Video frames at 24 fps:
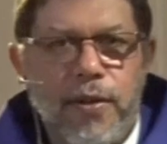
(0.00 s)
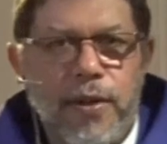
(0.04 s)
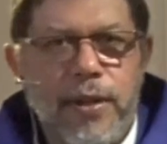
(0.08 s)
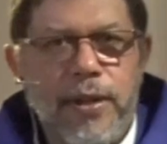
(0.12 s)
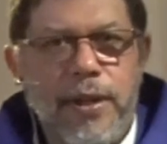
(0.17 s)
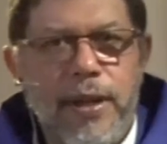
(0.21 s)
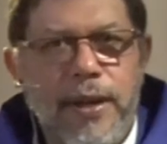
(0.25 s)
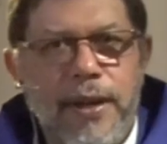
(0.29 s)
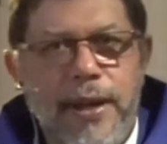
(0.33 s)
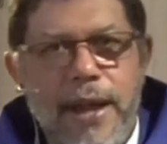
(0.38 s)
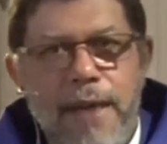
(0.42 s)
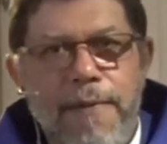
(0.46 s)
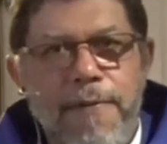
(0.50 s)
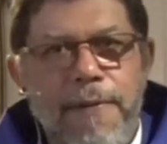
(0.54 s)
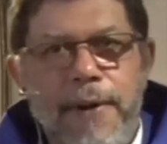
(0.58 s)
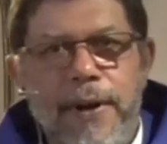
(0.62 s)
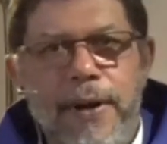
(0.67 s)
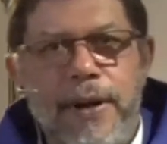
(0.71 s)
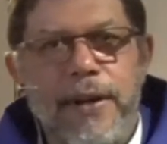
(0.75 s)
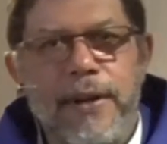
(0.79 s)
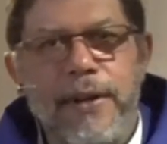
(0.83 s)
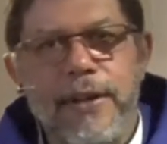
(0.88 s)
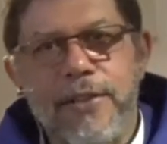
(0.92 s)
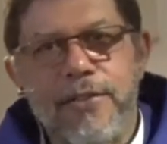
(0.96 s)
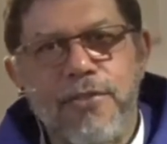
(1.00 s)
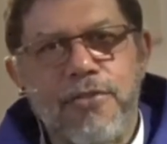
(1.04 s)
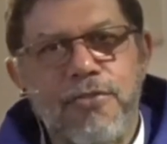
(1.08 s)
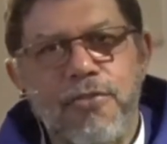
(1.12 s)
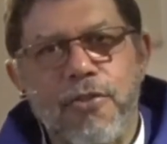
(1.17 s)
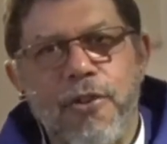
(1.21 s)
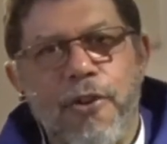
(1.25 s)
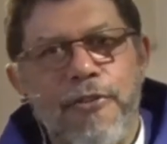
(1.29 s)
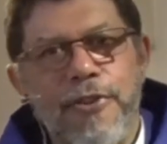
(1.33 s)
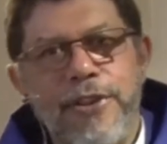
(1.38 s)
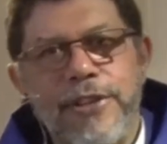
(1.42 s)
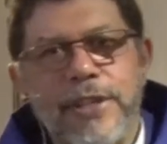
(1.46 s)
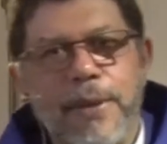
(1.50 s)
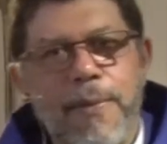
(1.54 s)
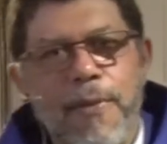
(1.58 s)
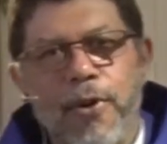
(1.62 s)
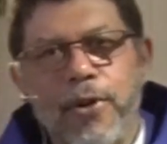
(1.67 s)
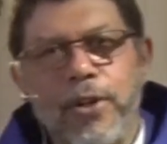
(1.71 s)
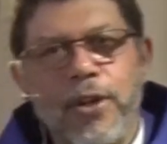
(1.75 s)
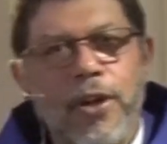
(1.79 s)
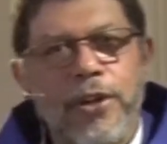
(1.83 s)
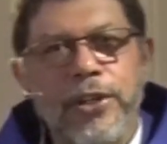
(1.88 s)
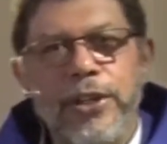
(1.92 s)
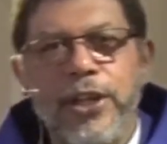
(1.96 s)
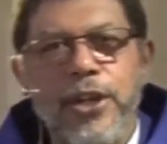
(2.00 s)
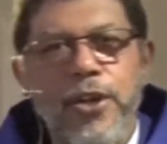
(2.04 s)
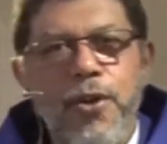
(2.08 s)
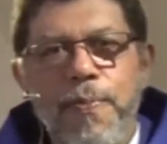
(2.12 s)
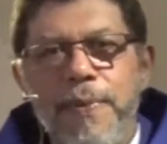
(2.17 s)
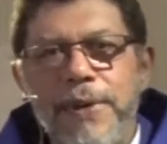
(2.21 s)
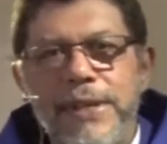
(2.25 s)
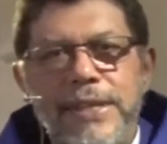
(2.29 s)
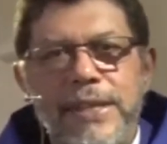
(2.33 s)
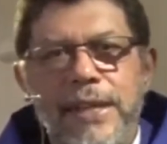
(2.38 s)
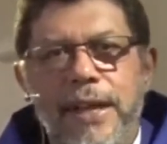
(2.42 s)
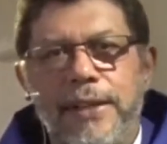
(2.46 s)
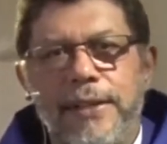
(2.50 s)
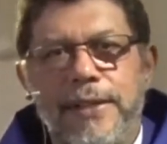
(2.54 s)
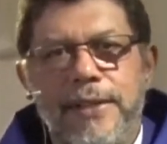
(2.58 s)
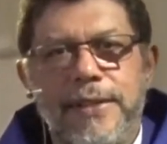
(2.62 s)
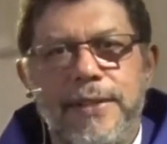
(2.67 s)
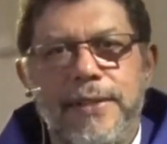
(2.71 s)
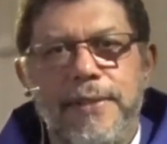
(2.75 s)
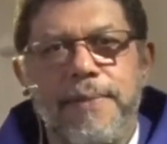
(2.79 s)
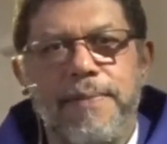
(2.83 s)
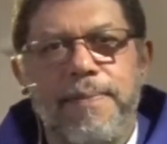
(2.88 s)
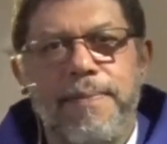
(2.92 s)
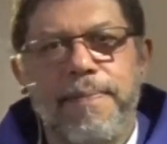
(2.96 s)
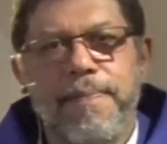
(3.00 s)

level, the story is about concupiscence.